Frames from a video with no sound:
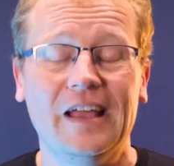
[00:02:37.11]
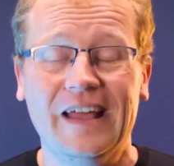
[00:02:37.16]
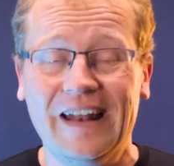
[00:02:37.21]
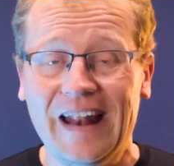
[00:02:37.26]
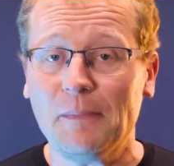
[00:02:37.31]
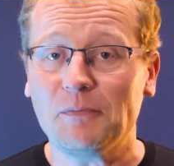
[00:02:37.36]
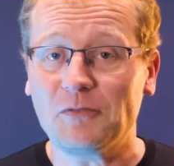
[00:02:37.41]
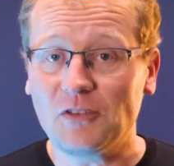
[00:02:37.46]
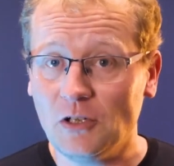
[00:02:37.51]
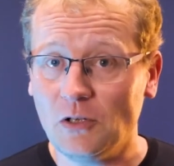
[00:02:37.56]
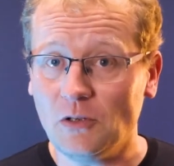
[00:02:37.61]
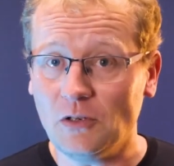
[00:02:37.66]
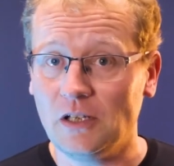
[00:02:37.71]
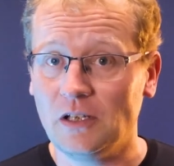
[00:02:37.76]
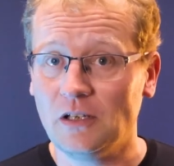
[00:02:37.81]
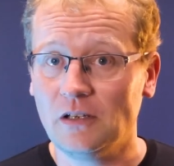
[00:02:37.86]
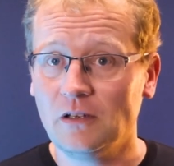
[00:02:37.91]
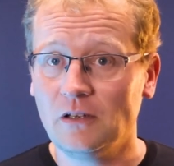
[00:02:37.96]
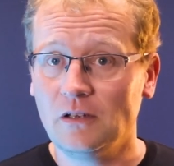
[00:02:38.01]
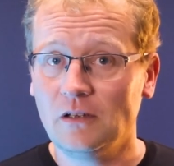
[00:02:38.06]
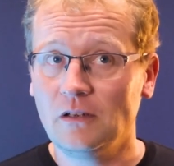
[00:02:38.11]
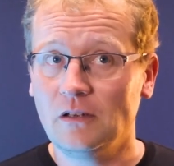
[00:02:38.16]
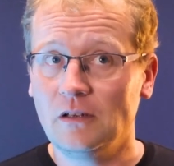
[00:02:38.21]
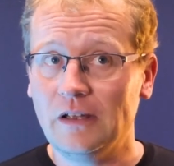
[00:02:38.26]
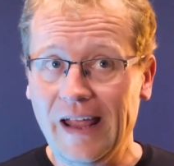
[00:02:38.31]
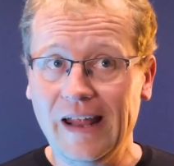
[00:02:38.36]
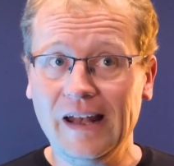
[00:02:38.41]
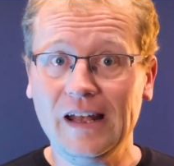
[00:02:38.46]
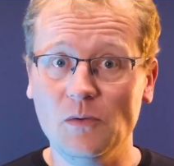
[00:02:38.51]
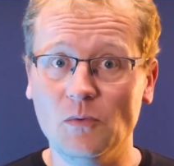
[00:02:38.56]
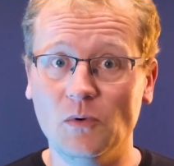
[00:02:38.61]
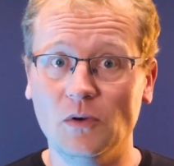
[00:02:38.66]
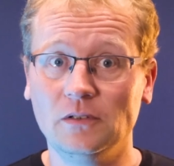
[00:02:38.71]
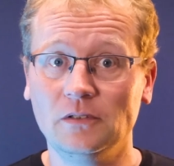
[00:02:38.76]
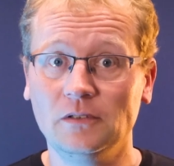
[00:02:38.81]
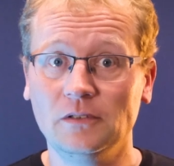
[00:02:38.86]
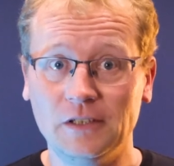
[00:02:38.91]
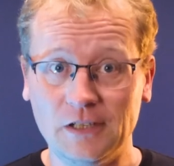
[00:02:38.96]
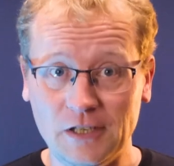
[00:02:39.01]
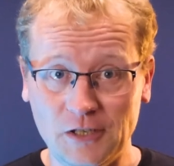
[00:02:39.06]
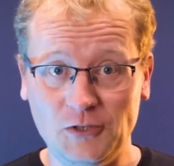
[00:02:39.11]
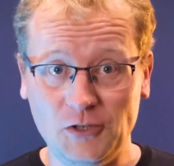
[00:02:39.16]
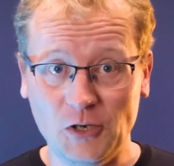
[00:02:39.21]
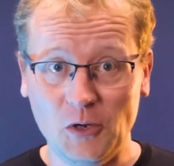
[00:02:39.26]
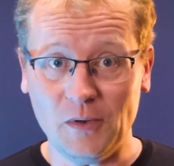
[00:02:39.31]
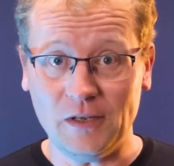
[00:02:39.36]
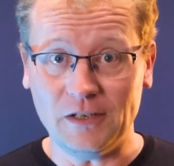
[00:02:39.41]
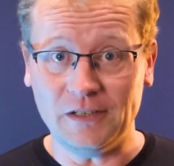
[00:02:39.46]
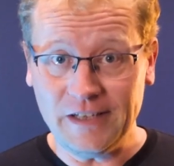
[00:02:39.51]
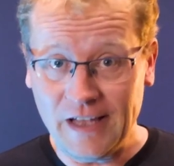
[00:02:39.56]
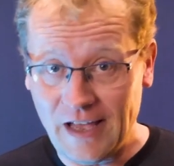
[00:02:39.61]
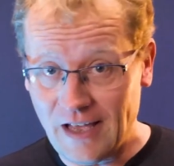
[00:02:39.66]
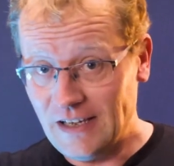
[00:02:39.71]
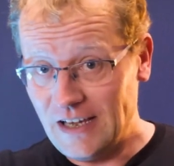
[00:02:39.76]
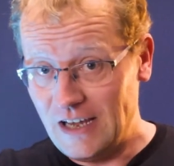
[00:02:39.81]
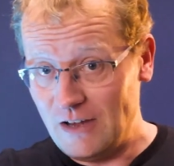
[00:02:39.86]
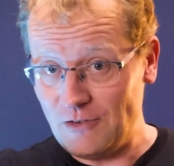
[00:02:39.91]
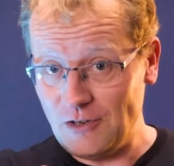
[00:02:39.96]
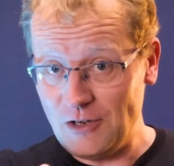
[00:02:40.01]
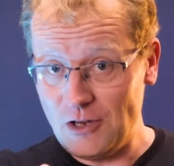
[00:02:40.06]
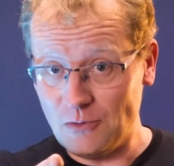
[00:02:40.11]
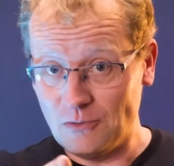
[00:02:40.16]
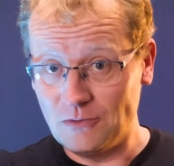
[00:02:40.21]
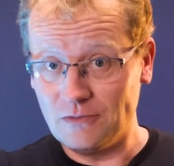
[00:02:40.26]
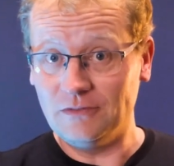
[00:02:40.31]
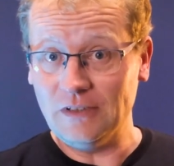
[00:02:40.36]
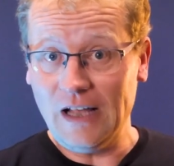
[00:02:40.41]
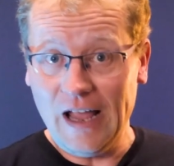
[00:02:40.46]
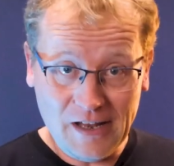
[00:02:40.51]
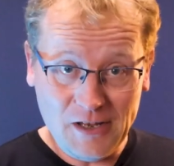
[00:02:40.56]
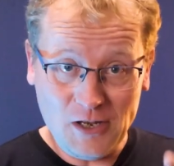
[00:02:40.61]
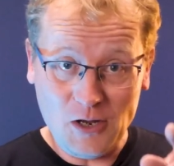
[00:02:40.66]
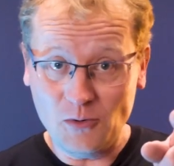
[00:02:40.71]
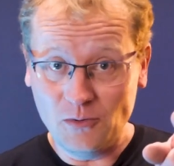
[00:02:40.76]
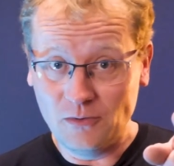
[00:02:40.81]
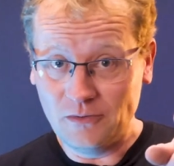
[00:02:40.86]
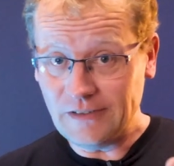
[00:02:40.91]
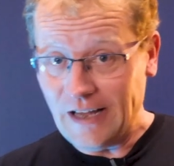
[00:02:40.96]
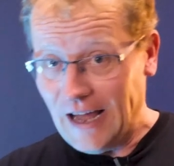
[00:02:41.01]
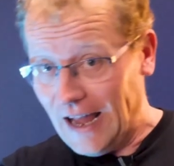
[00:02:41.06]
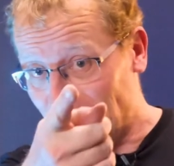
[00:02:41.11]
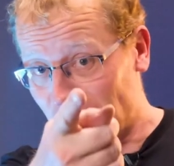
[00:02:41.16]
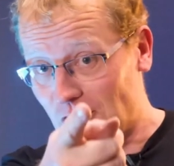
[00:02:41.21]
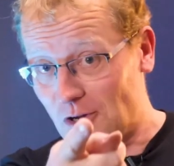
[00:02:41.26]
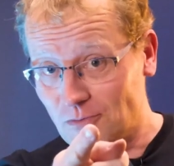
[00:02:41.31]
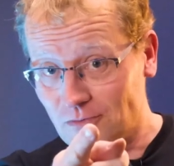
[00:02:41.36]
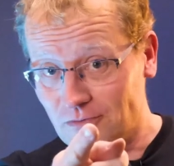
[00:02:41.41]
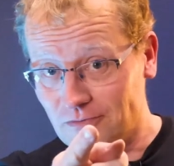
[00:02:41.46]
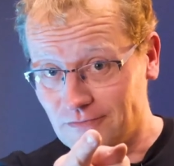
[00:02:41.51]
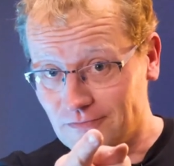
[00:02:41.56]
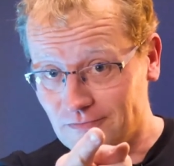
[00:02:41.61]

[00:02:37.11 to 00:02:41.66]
And absolutely anyone can do it. Yeah, even you and you and you.